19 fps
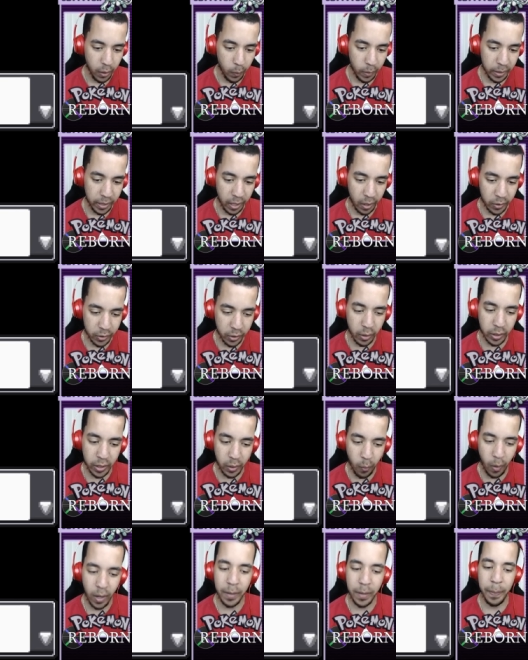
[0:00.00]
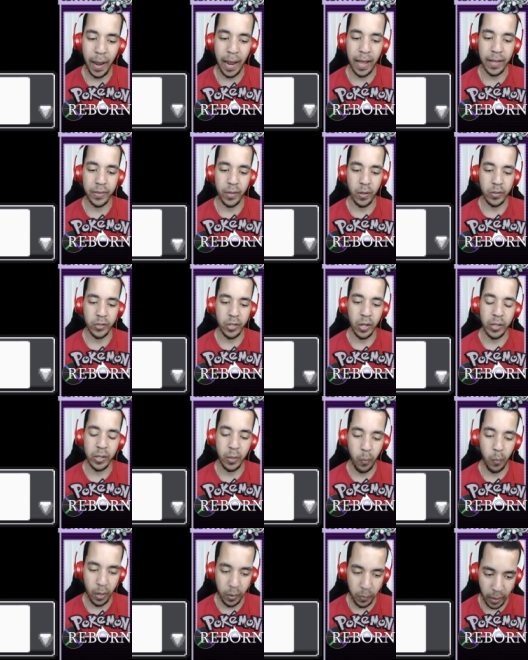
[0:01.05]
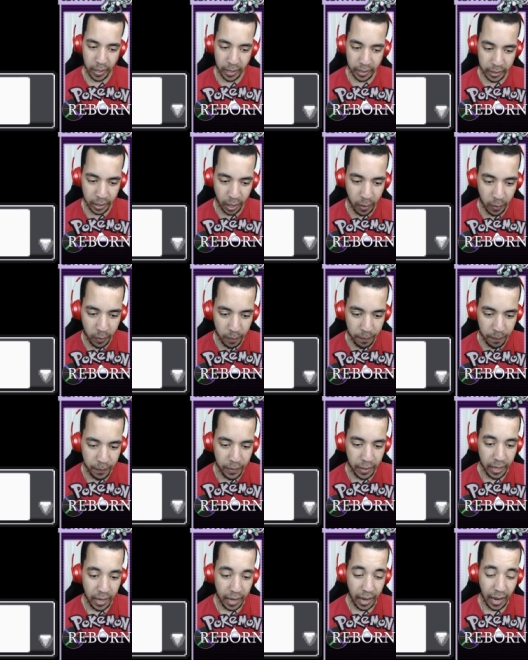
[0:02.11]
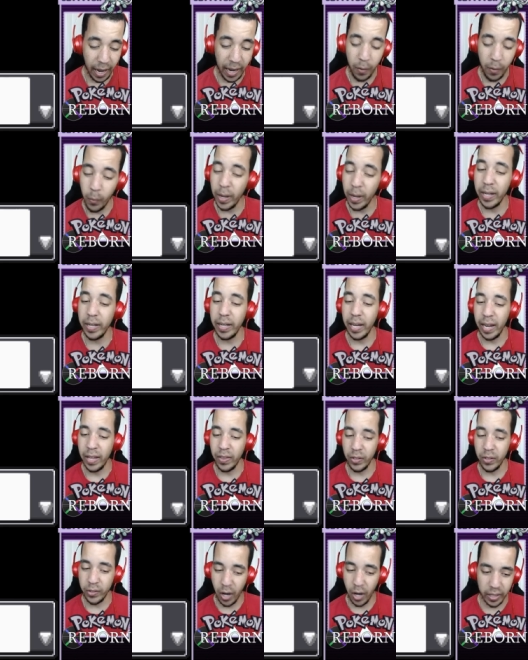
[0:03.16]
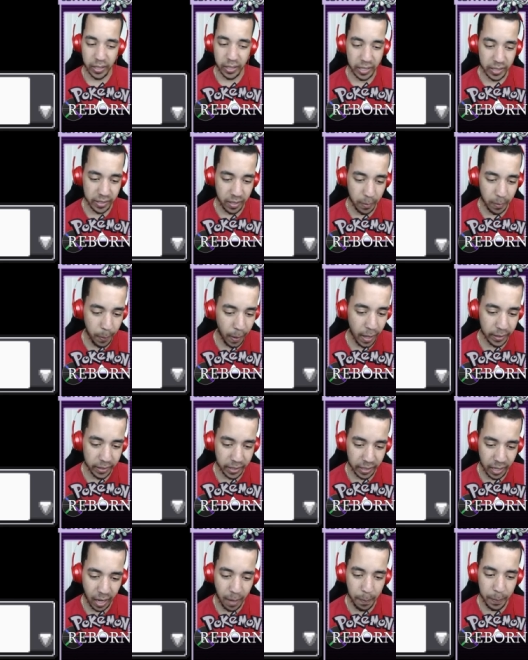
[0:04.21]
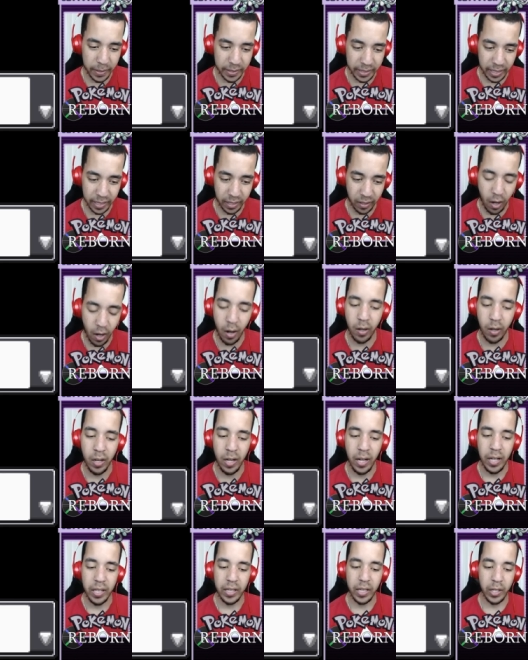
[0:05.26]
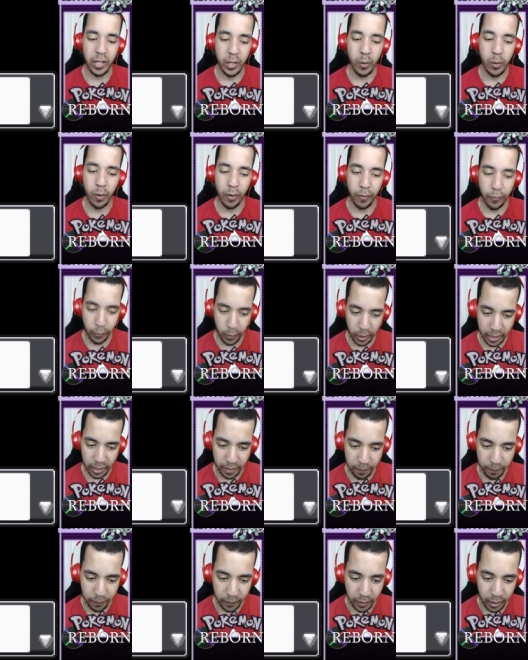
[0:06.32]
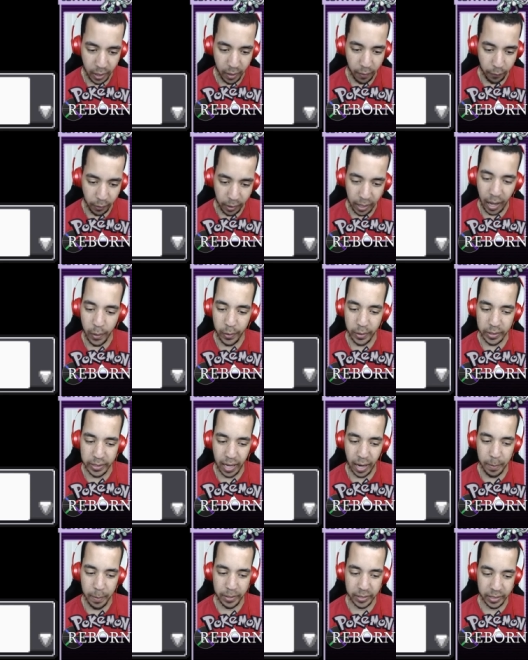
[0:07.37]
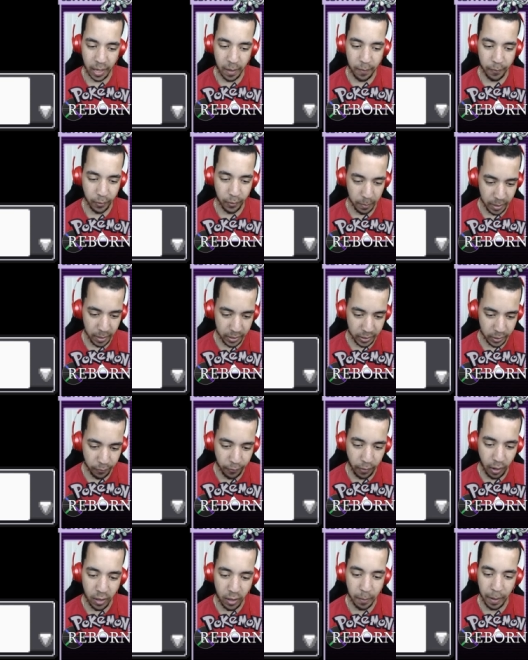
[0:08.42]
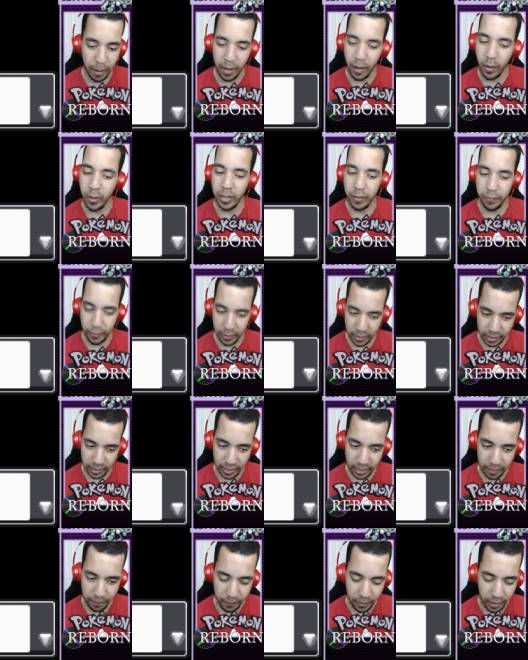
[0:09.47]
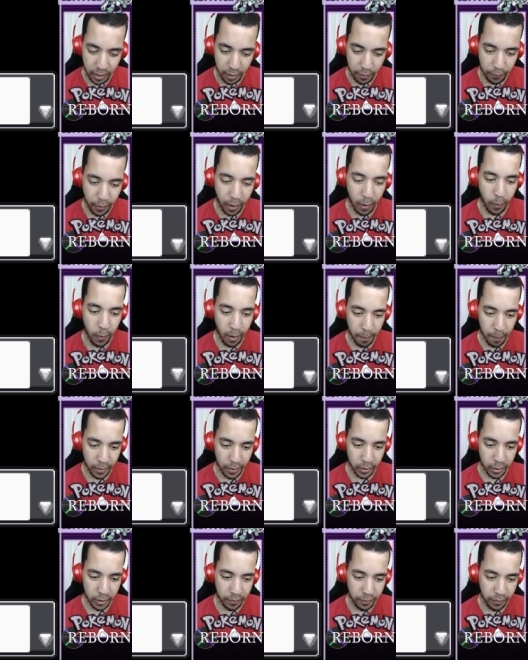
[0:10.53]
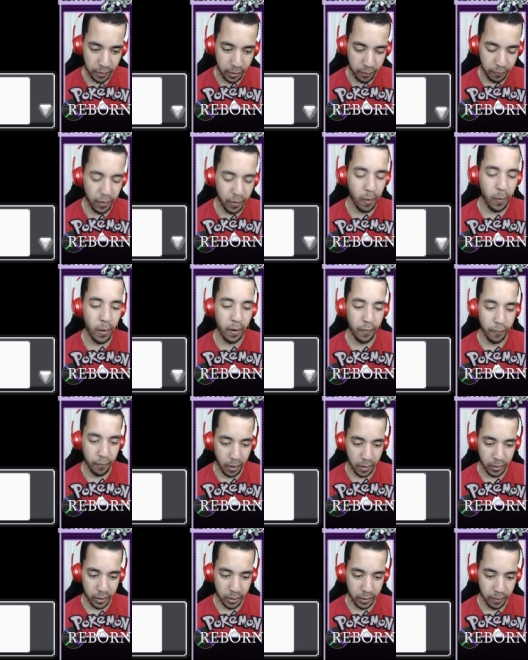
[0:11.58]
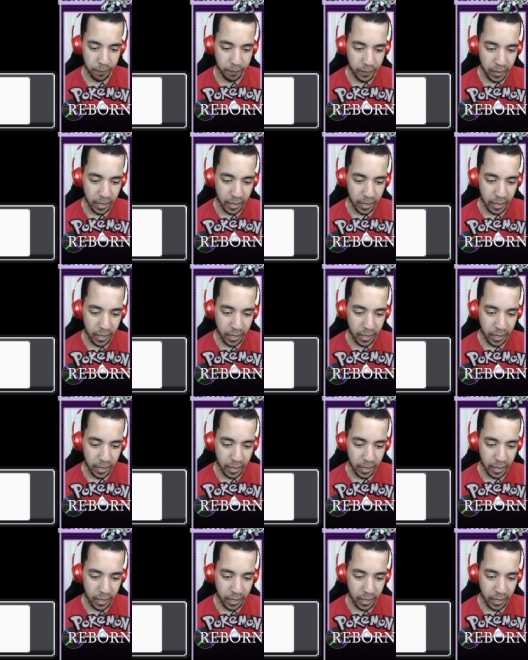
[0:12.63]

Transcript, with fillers: When there is only one path, there is only one way to go. And when, in the darkness, the path cannot be seen at all, then you are free. For now the time has come for me to follow my own infinity. Farewell, mother. Farewell, father.